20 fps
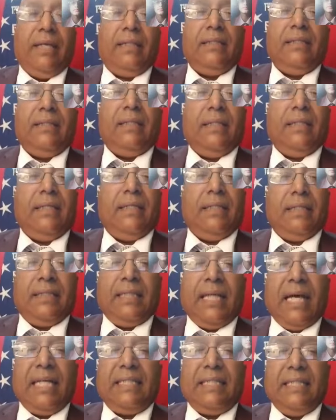and
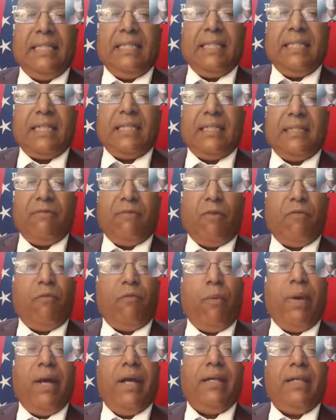that's indicative of
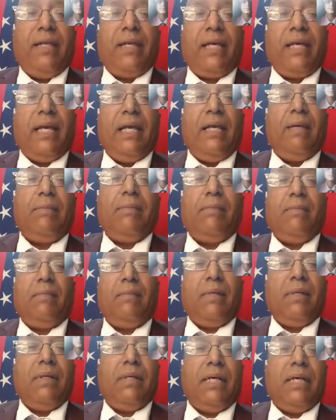where the game
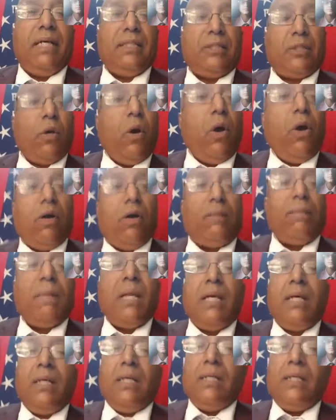has gone.
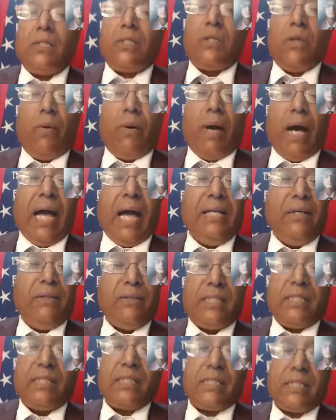So I don't
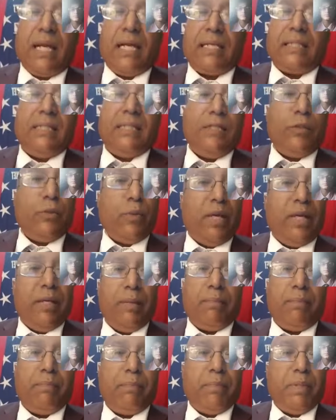dislike T20
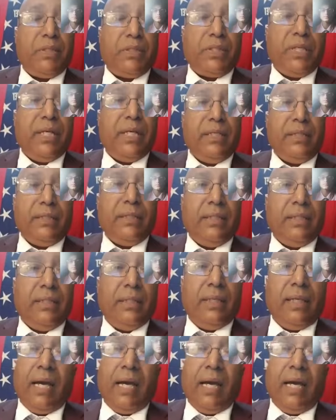per se. I